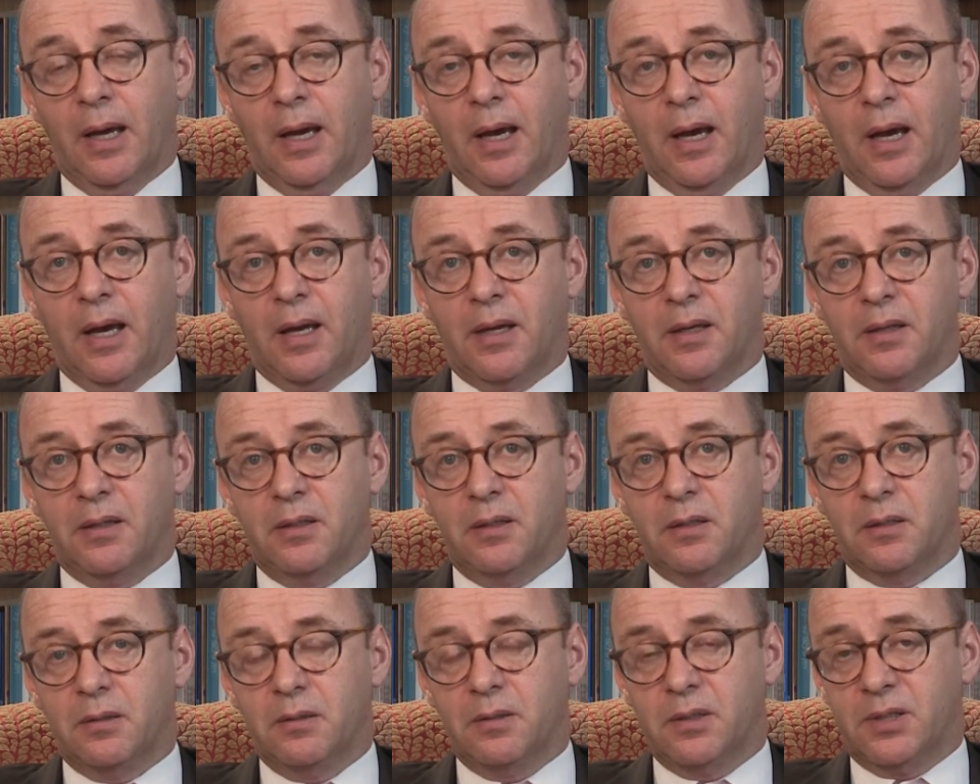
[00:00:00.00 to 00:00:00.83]

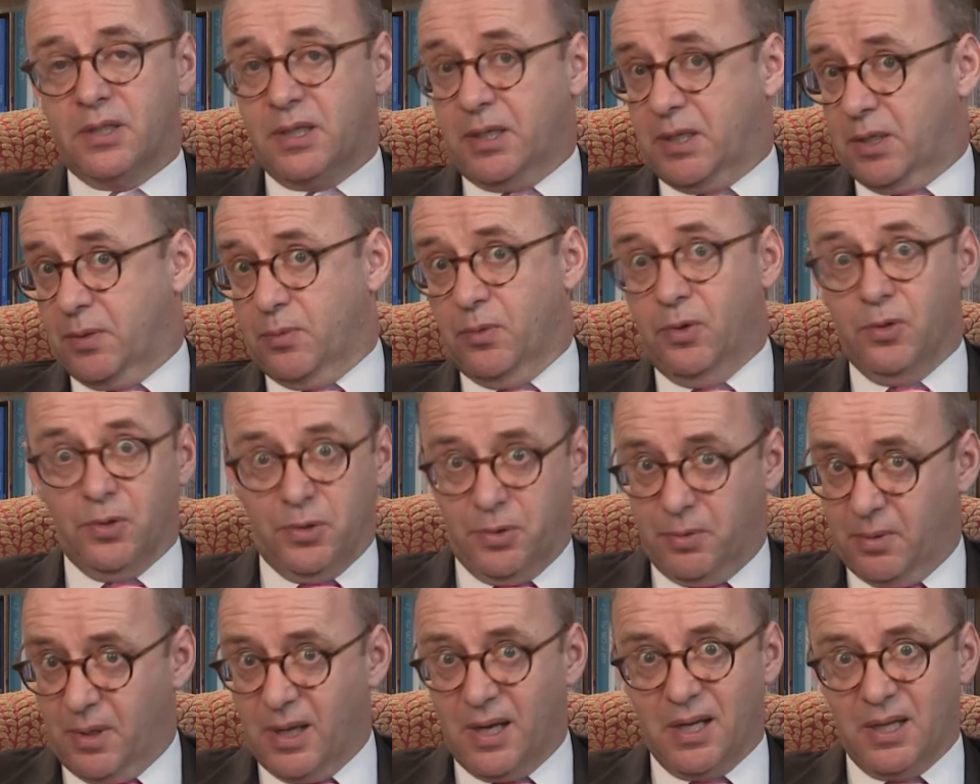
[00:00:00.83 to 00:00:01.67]
and City Wall,
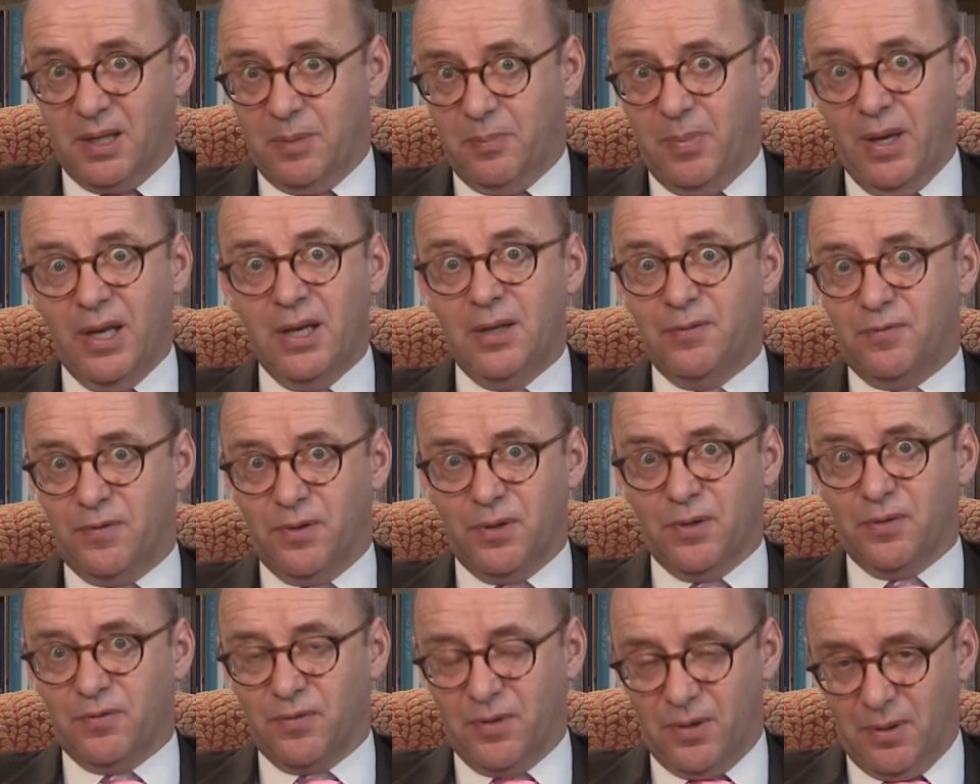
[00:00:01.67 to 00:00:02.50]
who were getting the
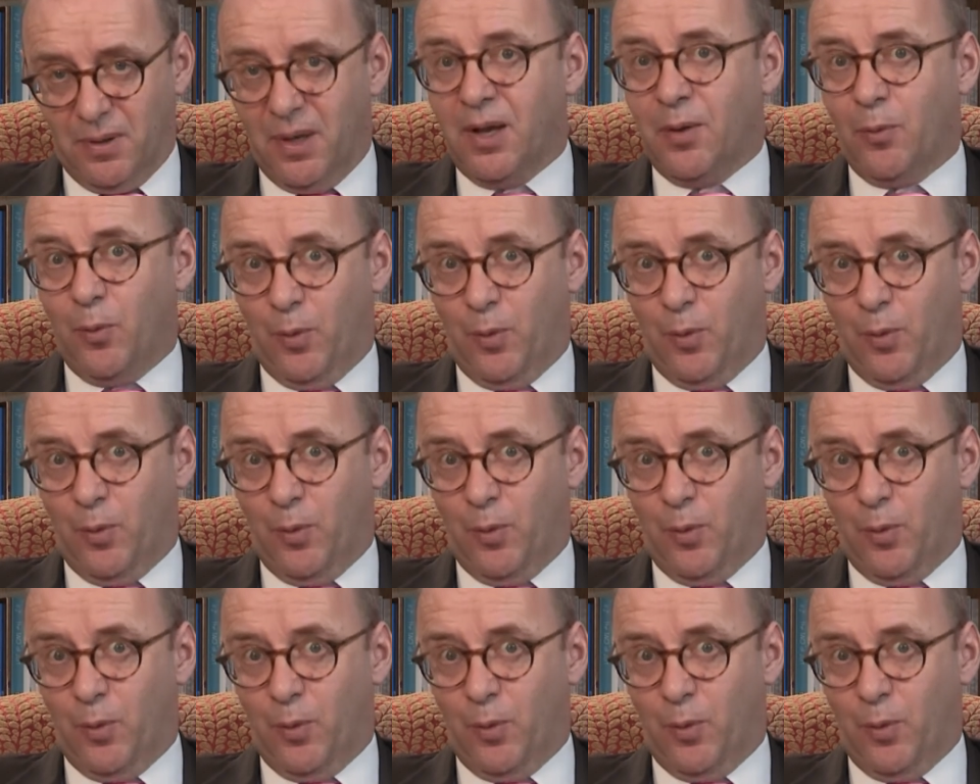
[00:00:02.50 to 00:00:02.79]
benefit of it,